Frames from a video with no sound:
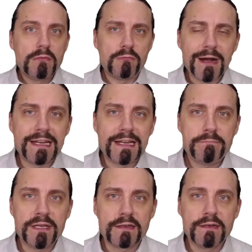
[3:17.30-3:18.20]
Why an
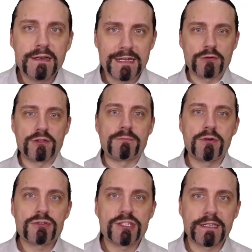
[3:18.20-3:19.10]
epic and not a
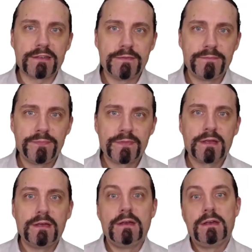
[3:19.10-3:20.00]
project?
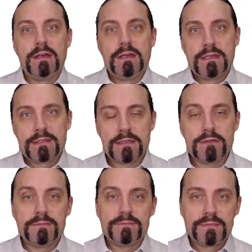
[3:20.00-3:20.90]

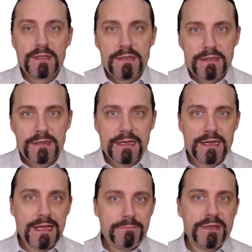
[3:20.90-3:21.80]
So
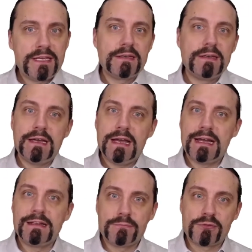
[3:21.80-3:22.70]
an epic
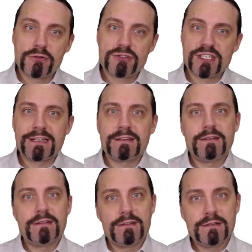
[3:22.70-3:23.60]
and a project
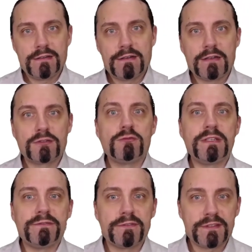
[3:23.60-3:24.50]
are two
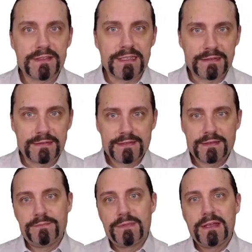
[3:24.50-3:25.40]
different things.
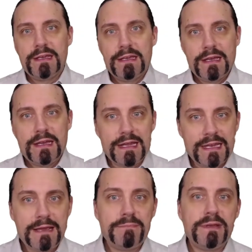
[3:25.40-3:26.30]
An
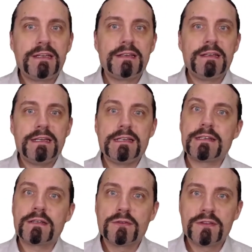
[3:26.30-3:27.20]
epic is
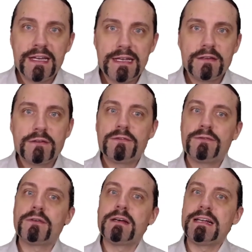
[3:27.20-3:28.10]
a container
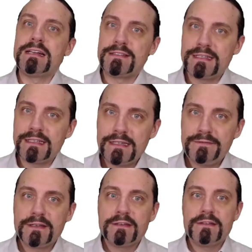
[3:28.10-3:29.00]
for a
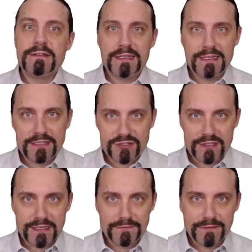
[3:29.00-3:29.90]
significant
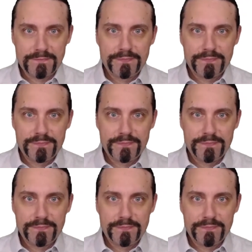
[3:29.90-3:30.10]
initiative.